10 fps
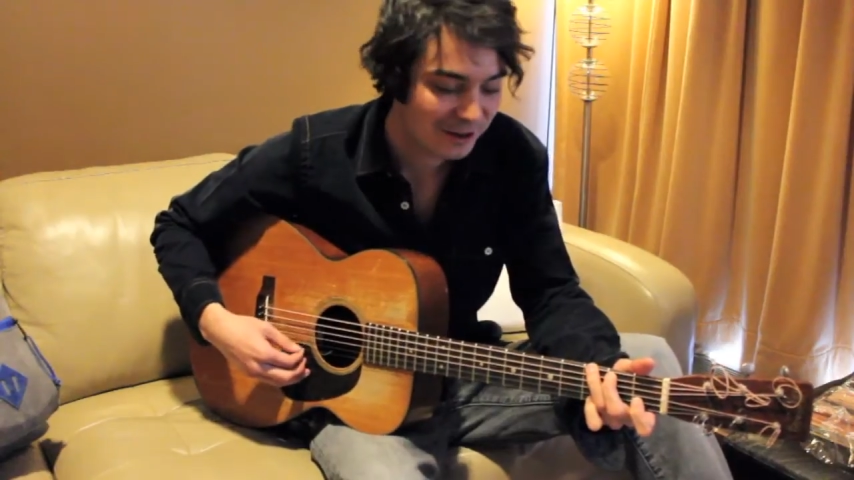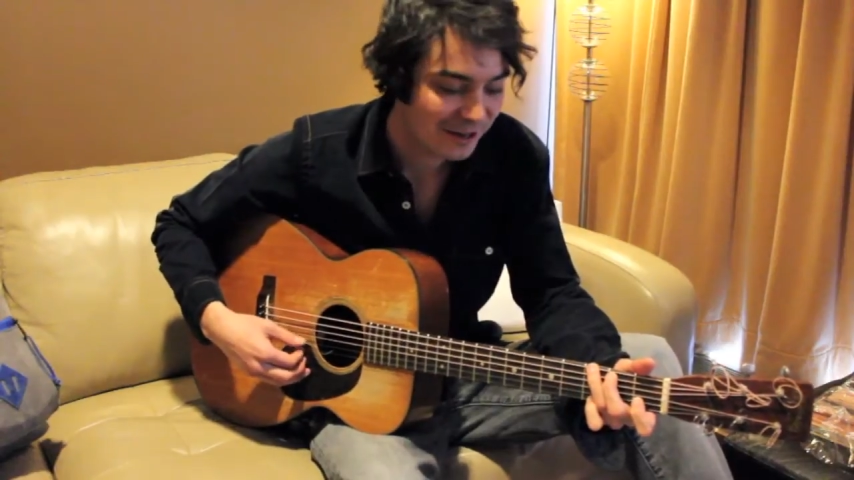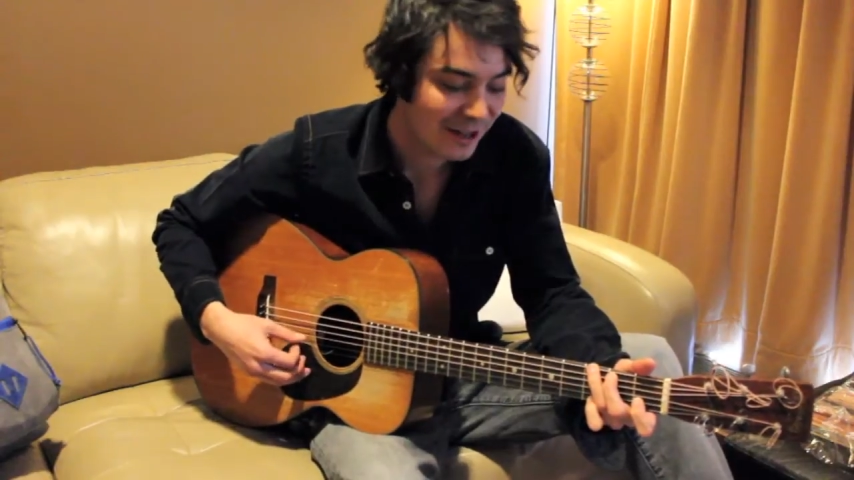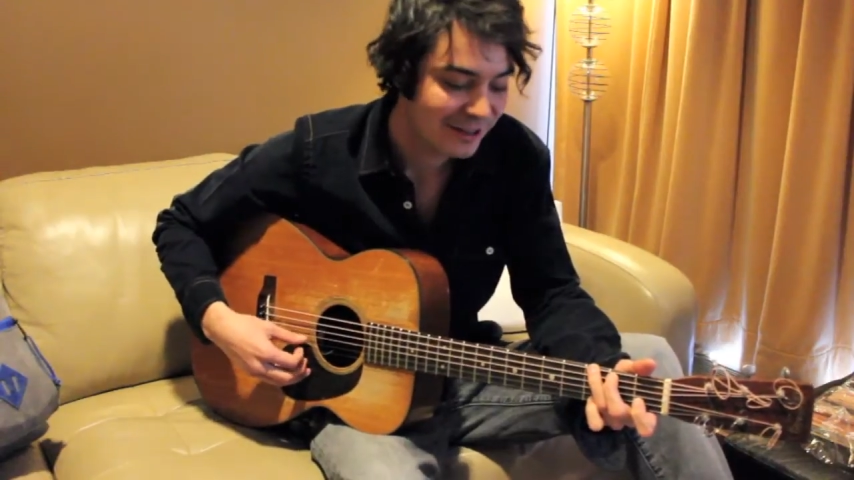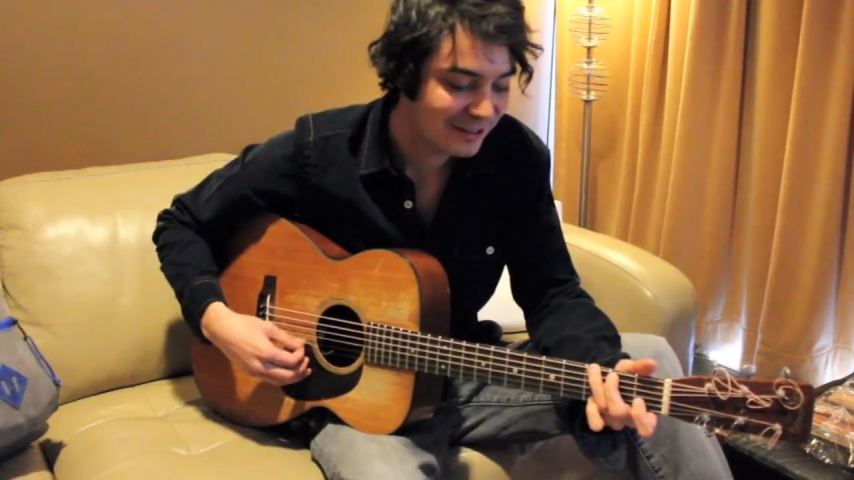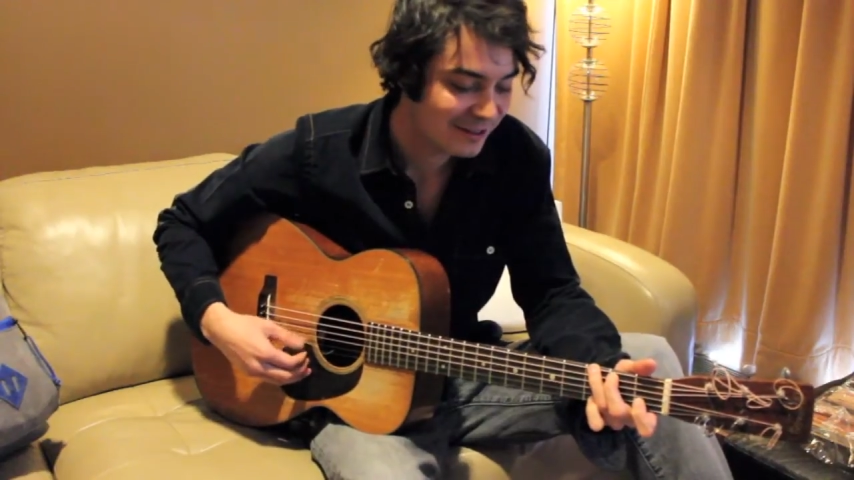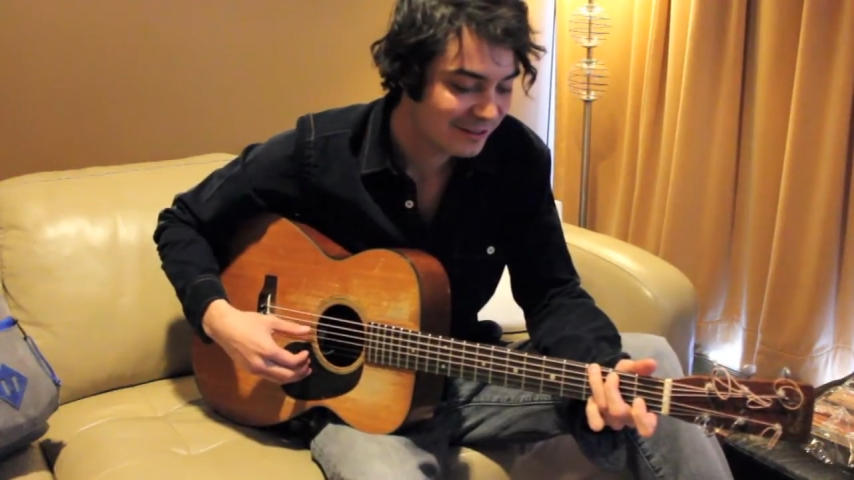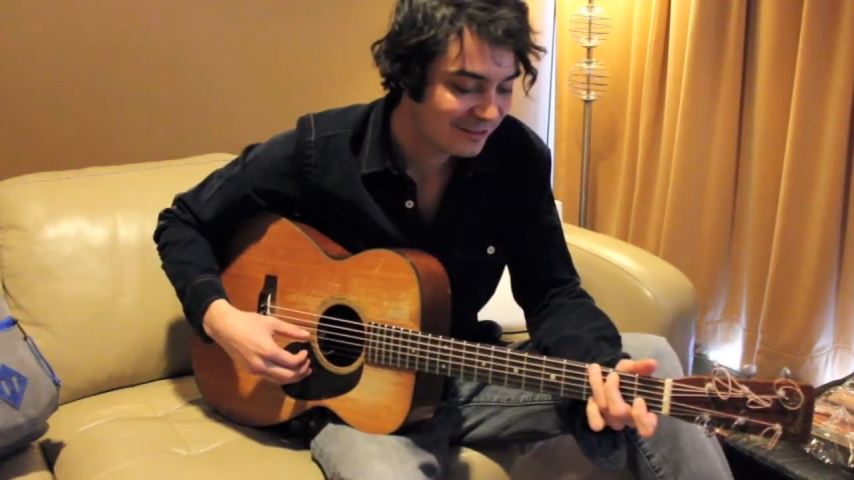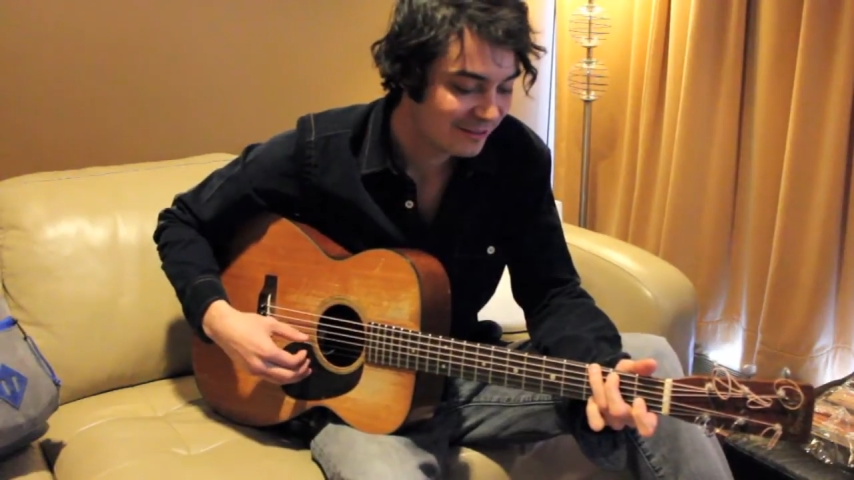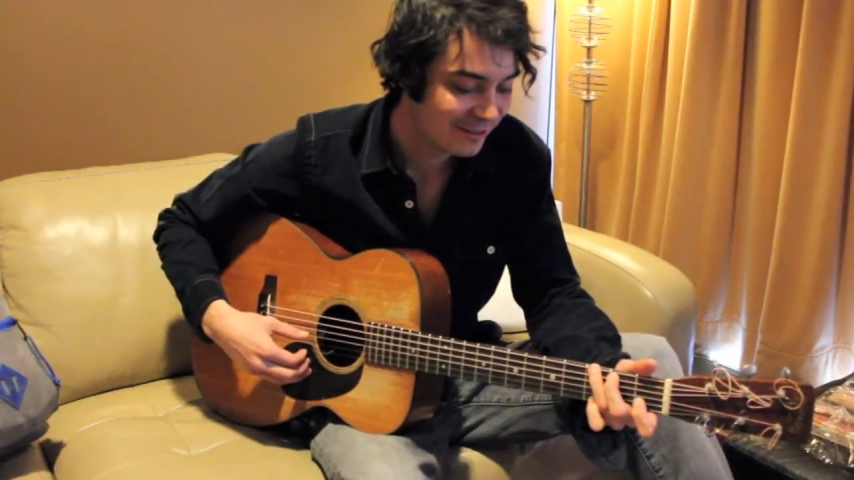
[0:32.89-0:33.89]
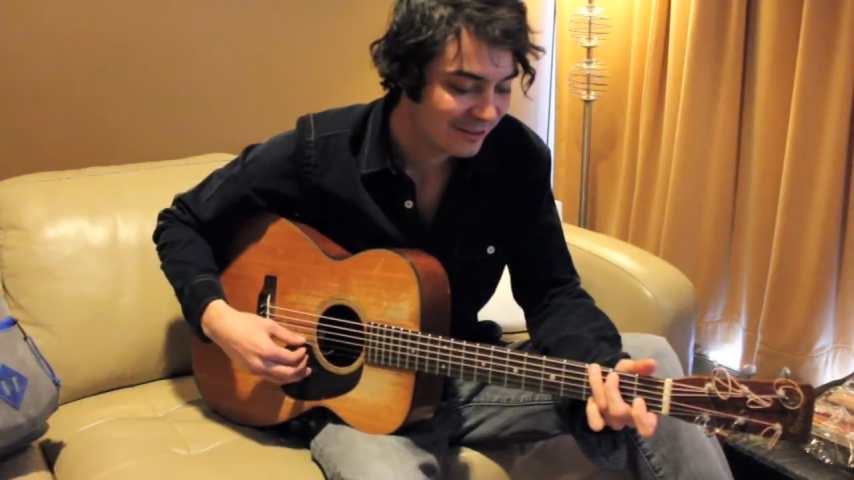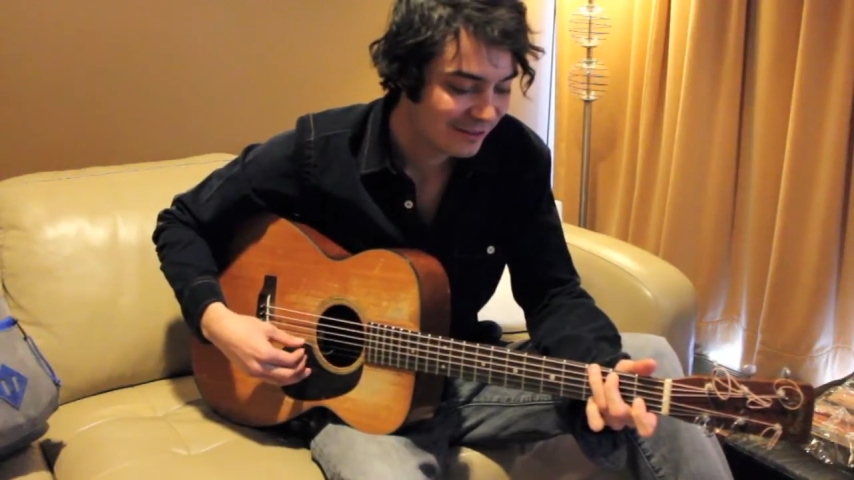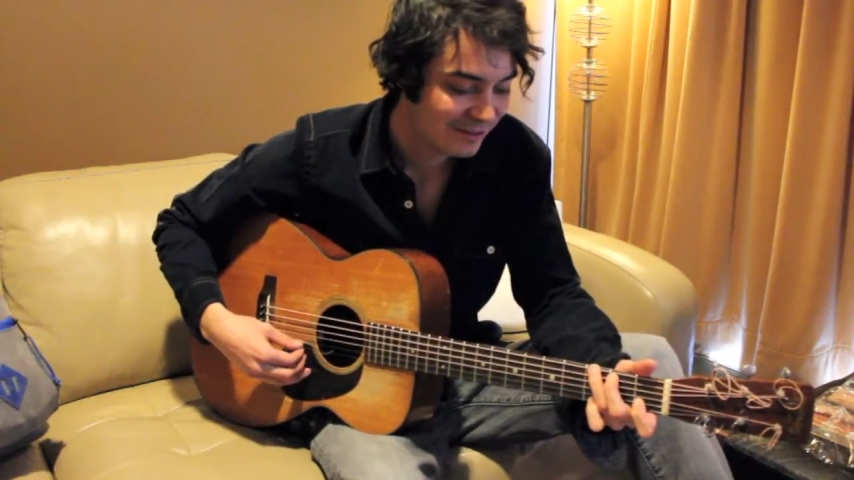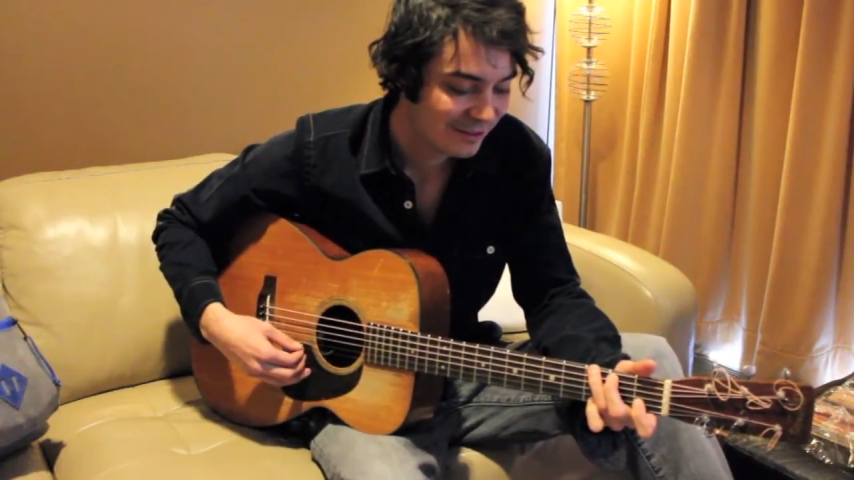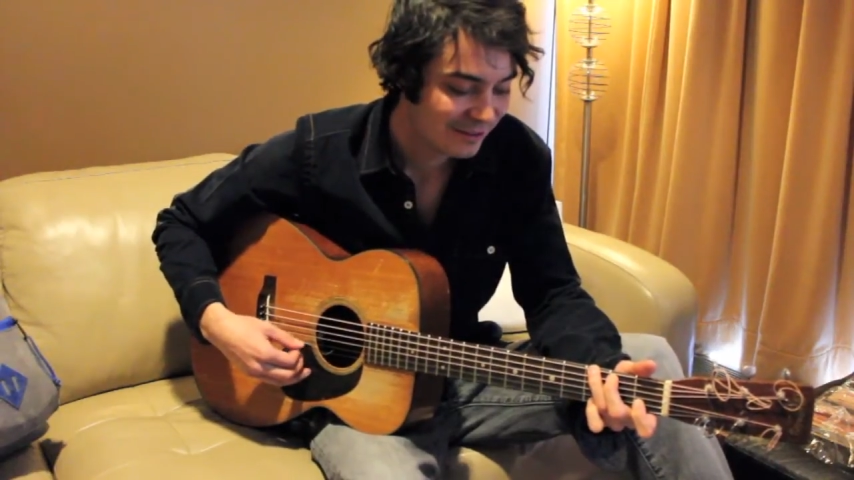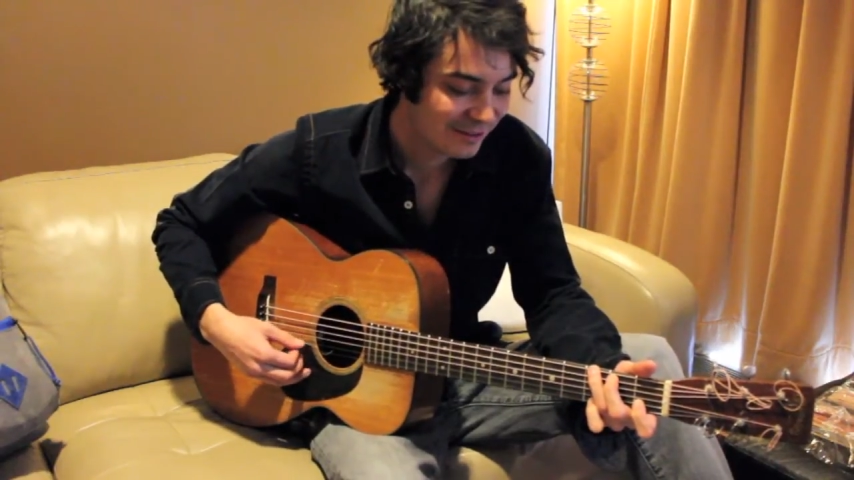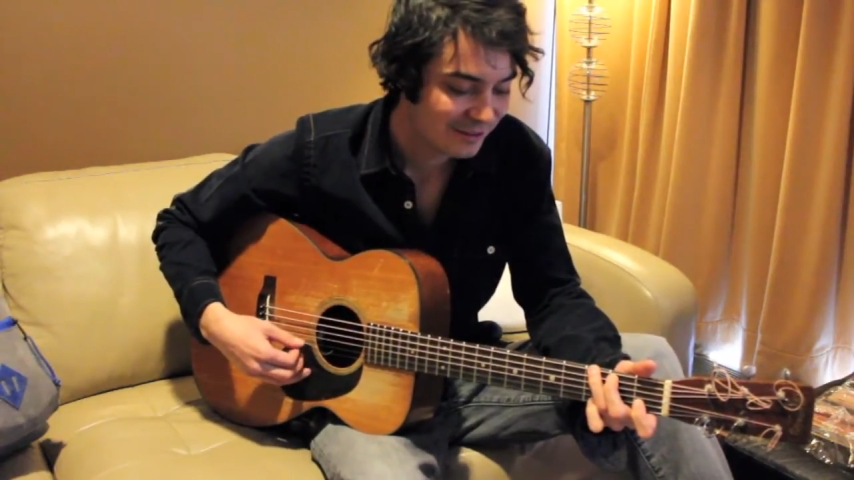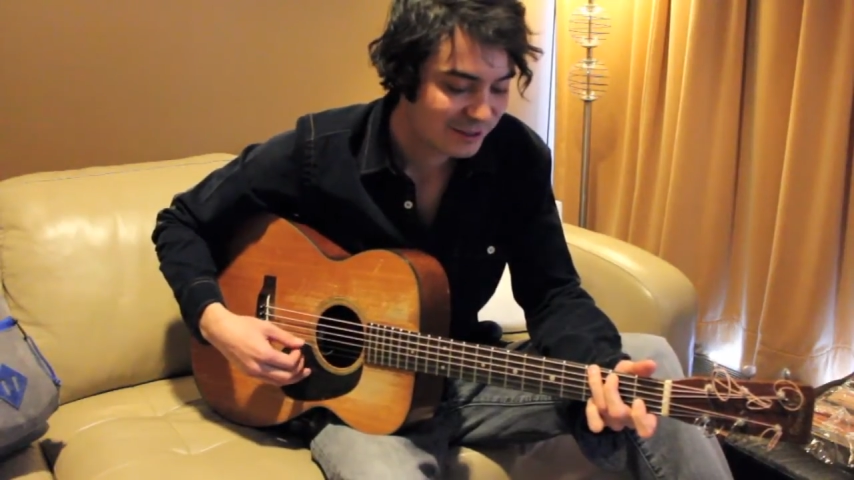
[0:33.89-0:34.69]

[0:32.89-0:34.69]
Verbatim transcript: long night, you know.